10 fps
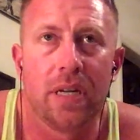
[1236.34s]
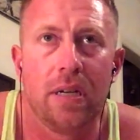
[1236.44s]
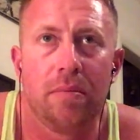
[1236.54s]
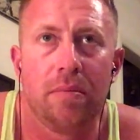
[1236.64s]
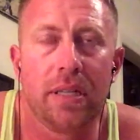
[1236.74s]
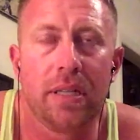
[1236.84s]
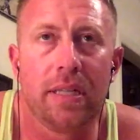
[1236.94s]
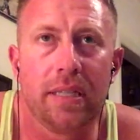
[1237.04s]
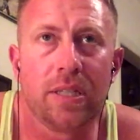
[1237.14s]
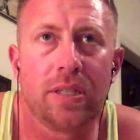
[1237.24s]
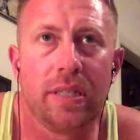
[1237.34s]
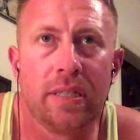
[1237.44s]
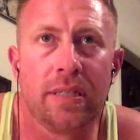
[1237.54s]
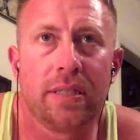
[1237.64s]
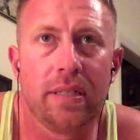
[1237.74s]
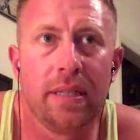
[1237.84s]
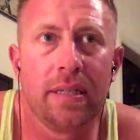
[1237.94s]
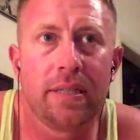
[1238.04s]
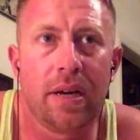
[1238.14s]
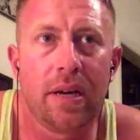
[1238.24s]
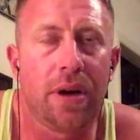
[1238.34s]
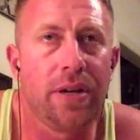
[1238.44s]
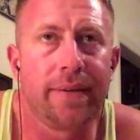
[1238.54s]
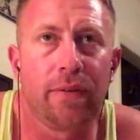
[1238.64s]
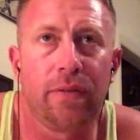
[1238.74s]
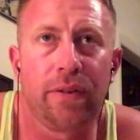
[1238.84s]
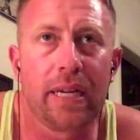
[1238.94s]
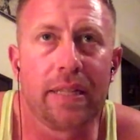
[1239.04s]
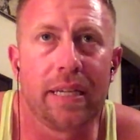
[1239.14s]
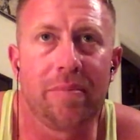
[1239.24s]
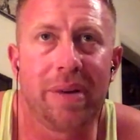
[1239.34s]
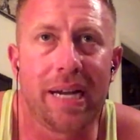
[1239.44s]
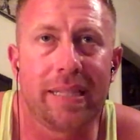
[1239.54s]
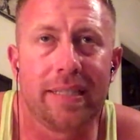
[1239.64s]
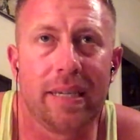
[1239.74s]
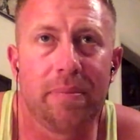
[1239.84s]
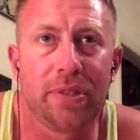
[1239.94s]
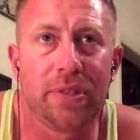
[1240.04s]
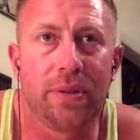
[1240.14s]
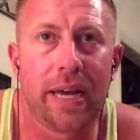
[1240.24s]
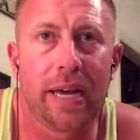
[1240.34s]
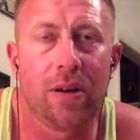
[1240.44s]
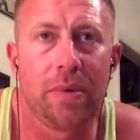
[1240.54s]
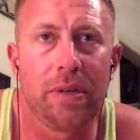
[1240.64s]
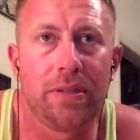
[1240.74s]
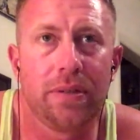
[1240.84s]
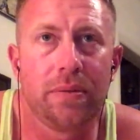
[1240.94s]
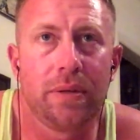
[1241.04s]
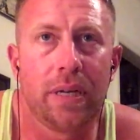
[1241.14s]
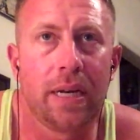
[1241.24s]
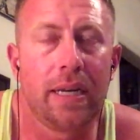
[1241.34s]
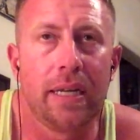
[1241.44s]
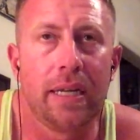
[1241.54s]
but this I'll never forget the impact this episode had on me too. And